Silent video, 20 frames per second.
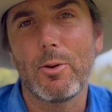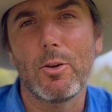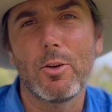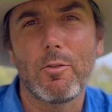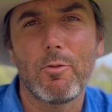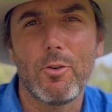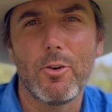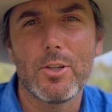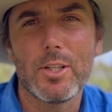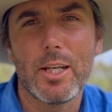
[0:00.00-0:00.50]
We
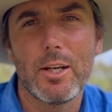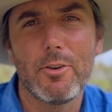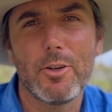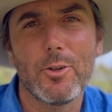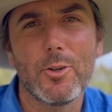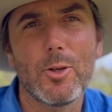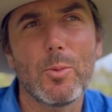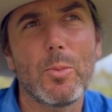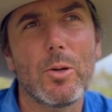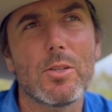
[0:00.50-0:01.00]
look forward to
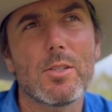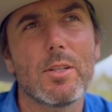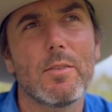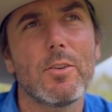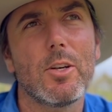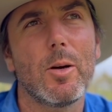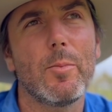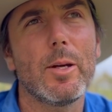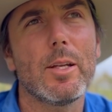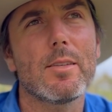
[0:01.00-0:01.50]
hearing all your
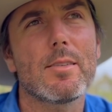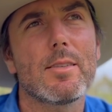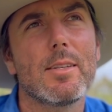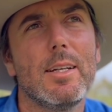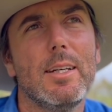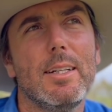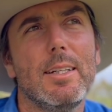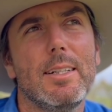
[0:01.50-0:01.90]
positive comments.